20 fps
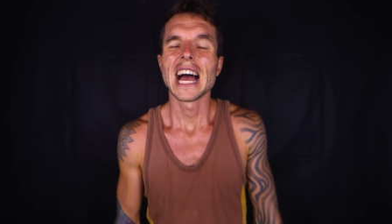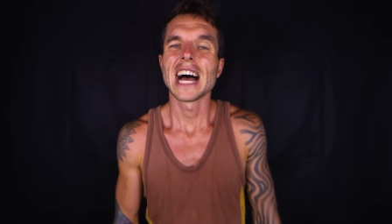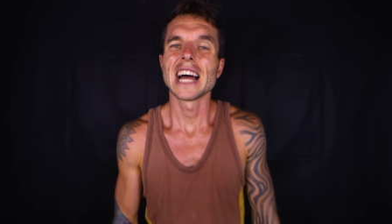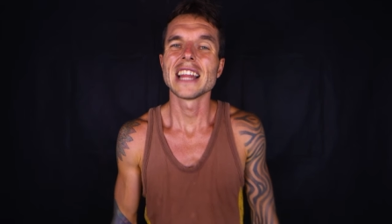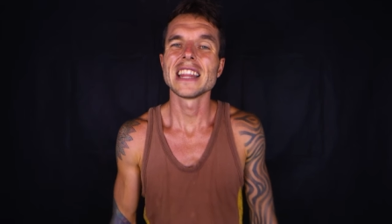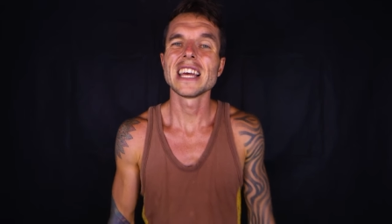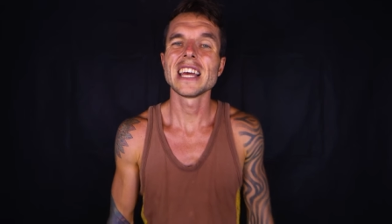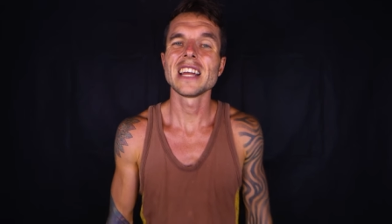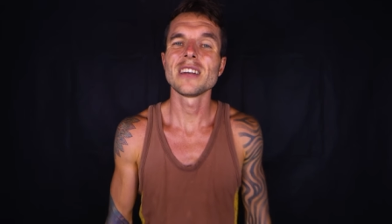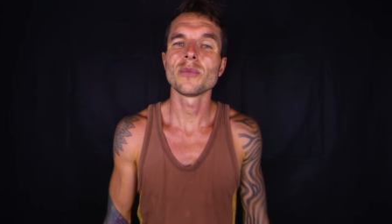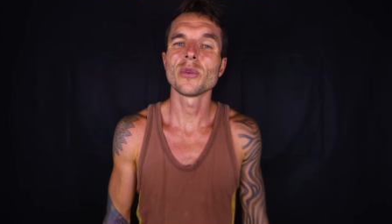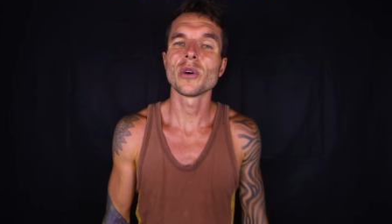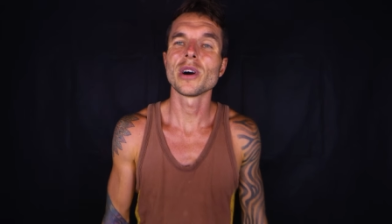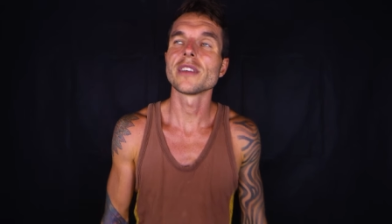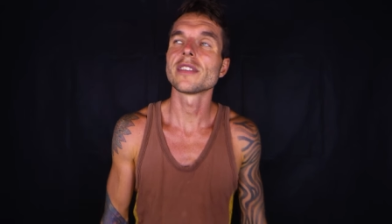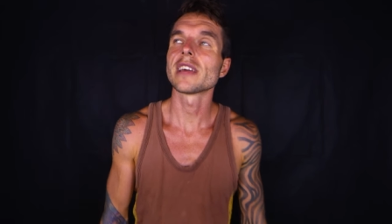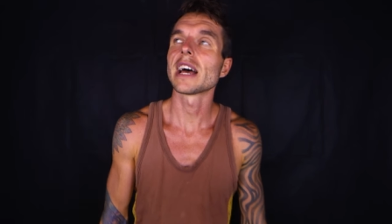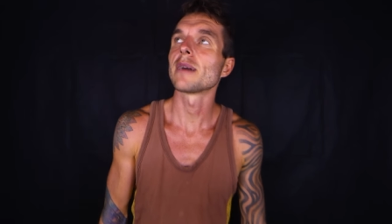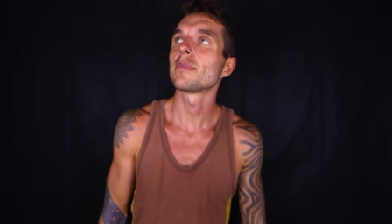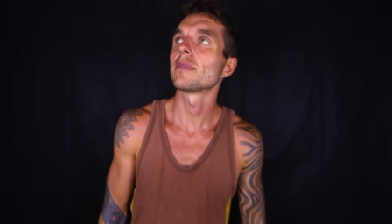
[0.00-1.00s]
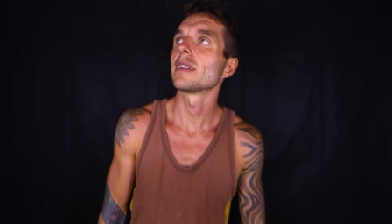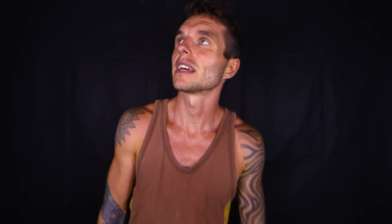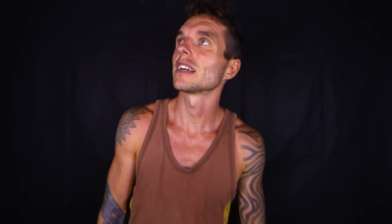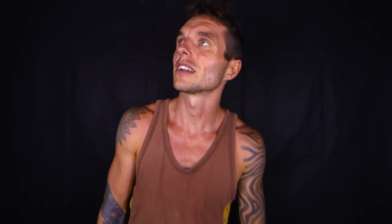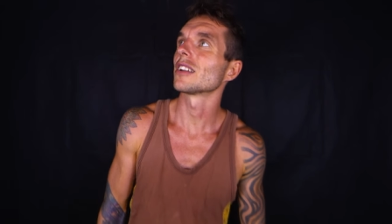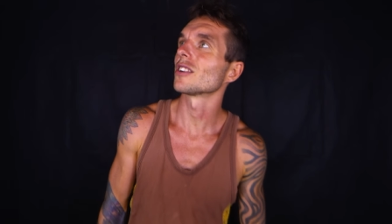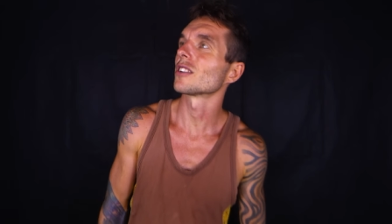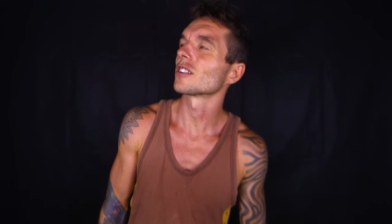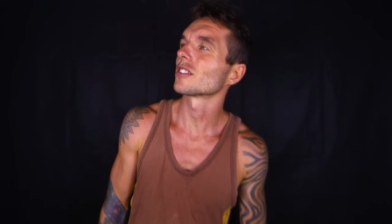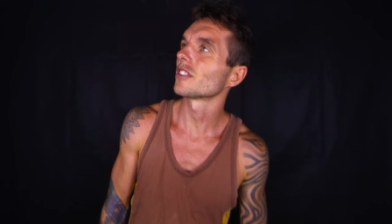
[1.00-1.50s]
And then what is happening
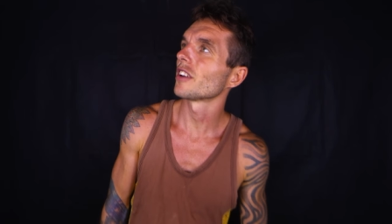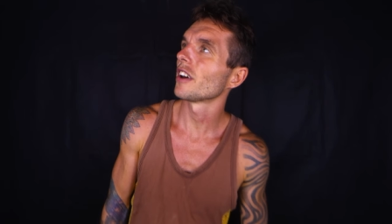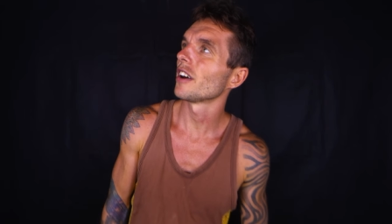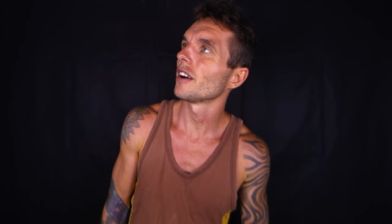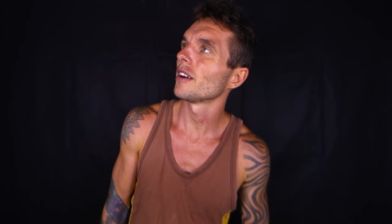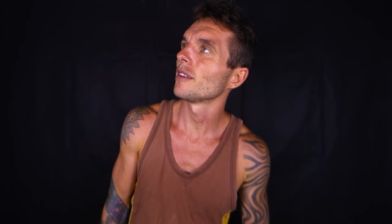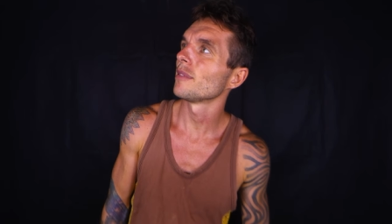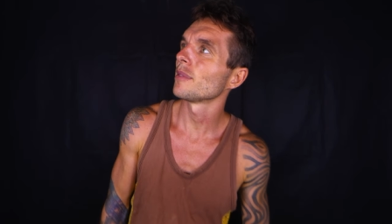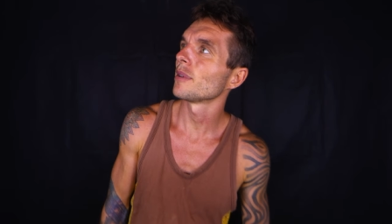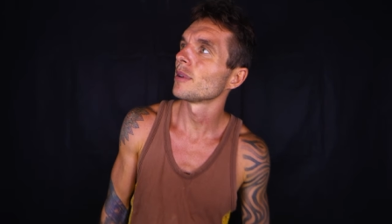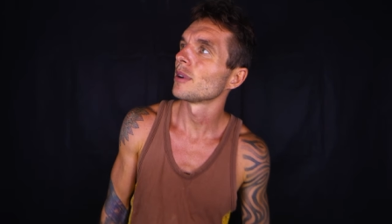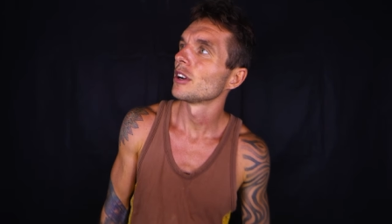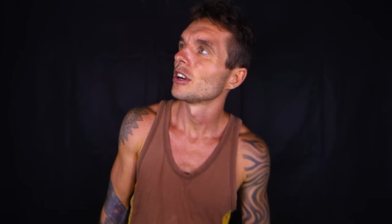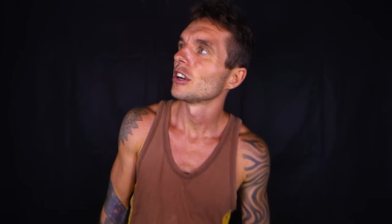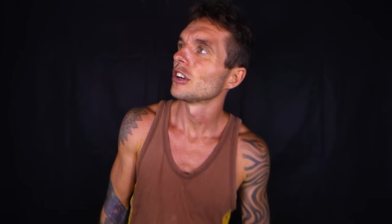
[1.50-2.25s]
long term,